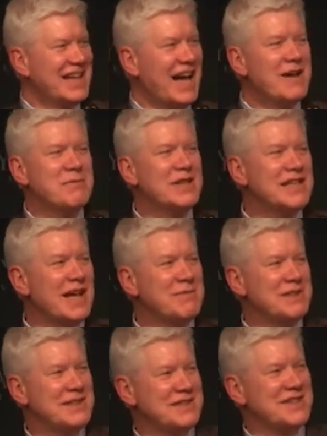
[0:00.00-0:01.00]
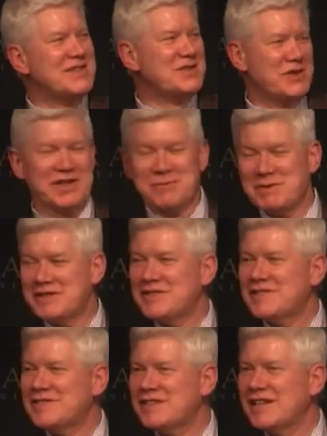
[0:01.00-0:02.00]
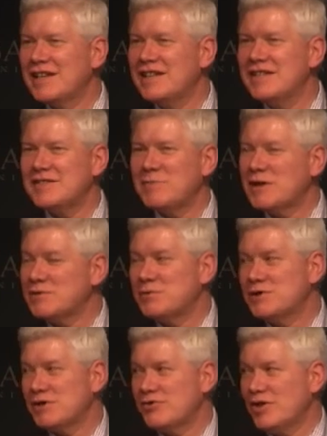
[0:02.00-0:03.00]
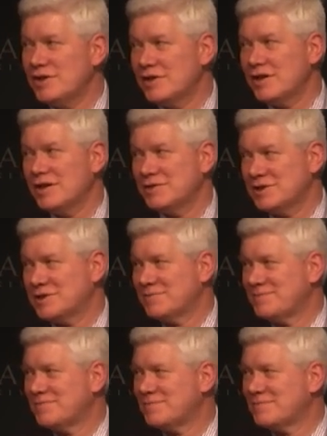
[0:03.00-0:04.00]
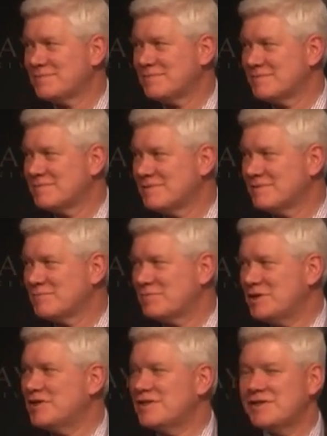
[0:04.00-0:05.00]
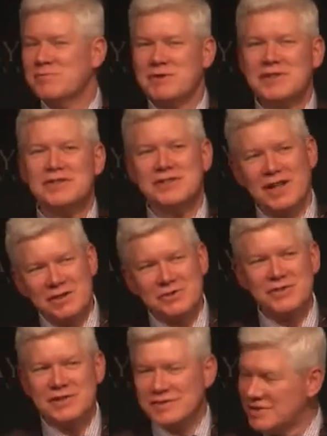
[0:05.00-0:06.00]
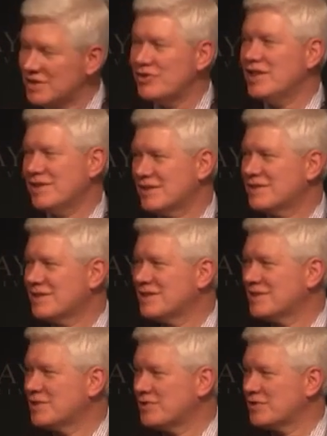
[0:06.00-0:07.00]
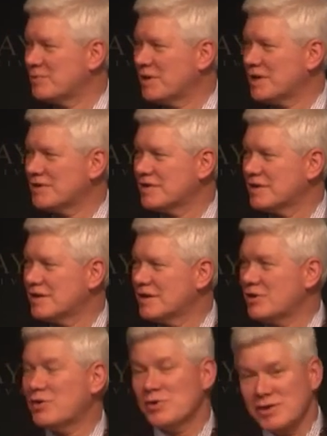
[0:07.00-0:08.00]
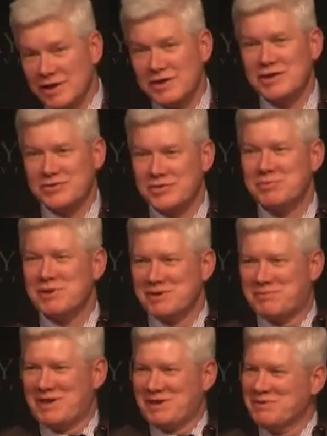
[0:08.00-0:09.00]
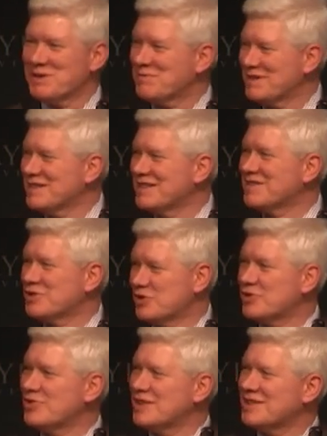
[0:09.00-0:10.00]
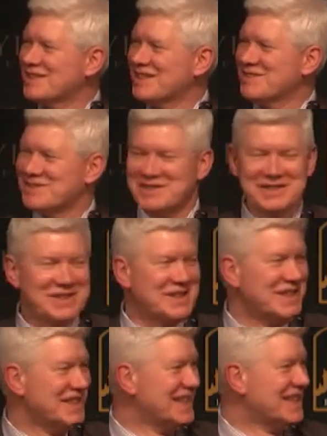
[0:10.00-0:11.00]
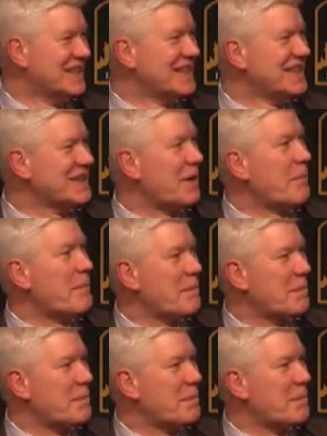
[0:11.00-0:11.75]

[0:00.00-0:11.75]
Uh, well, I mean, sorry, but just to say, it is a much more degraded culture. British, British culture is degraded in these respects. And not only in these respects, by the way, but it is a degraded culture. Yeah.